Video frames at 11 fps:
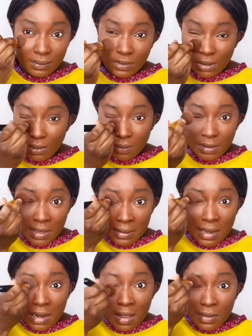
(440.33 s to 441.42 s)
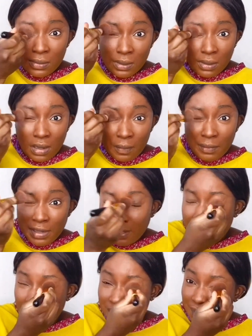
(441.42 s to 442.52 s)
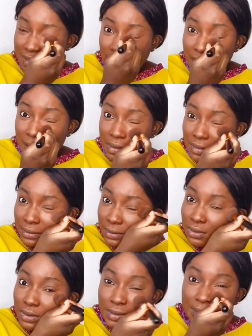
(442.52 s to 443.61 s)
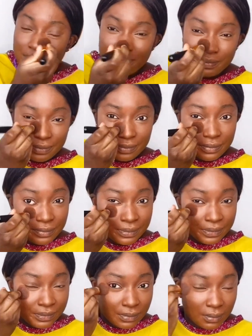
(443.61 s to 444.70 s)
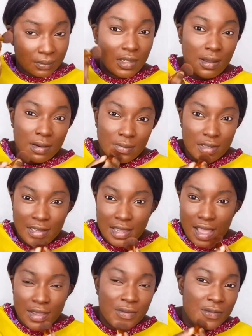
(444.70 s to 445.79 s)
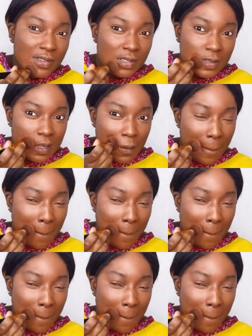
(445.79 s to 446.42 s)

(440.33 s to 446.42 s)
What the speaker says: to blend ya now I blend the hand was I can home the hand me ya if it's sick